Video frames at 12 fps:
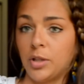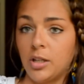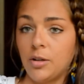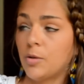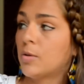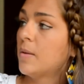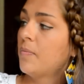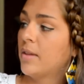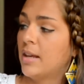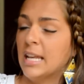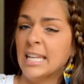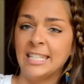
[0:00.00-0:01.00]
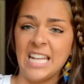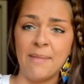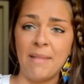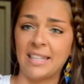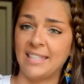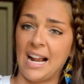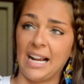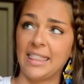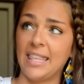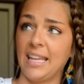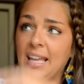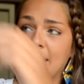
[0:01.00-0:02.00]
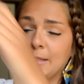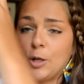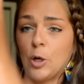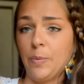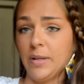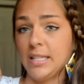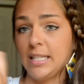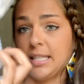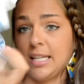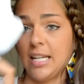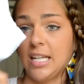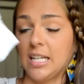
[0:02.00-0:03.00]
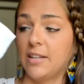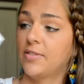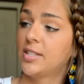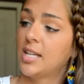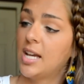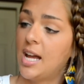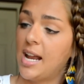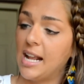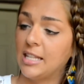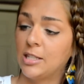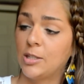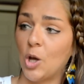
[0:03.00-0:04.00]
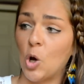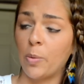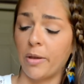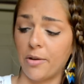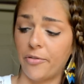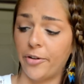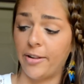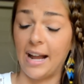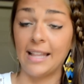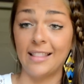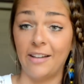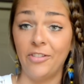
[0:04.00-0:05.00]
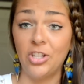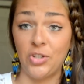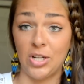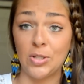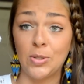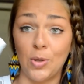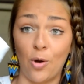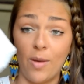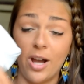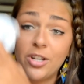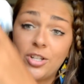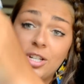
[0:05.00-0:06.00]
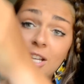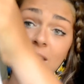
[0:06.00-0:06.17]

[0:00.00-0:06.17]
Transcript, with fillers: blue same exact thing has open sleeves it's so beautiful I love this dress so much